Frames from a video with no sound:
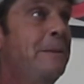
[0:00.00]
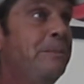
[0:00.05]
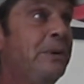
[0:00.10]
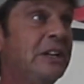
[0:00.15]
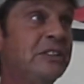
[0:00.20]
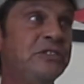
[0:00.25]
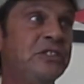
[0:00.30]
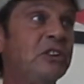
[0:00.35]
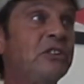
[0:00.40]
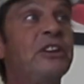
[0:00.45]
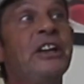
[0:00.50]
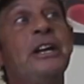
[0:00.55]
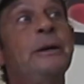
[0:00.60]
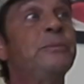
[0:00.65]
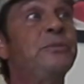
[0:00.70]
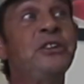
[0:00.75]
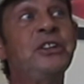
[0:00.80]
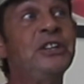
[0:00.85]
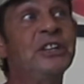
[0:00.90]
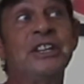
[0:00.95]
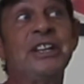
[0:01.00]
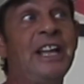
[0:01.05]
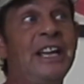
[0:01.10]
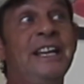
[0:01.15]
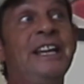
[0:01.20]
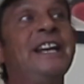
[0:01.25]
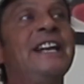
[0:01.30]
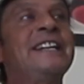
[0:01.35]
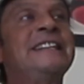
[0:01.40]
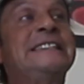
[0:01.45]
because they'll get them to you in
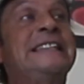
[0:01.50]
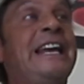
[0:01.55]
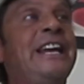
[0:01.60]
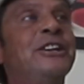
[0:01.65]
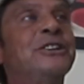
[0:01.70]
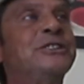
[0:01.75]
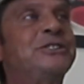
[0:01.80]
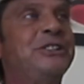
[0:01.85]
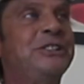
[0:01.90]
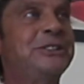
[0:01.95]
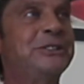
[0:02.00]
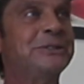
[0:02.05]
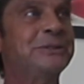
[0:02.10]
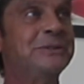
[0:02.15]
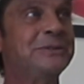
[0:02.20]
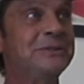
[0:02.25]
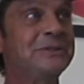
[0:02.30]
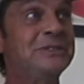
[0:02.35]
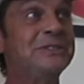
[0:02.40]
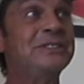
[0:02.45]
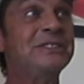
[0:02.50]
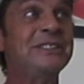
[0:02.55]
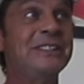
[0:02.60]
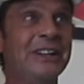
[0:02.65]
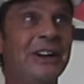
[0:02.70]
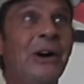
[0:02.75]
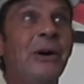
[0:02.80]
like in a day or two. Okay.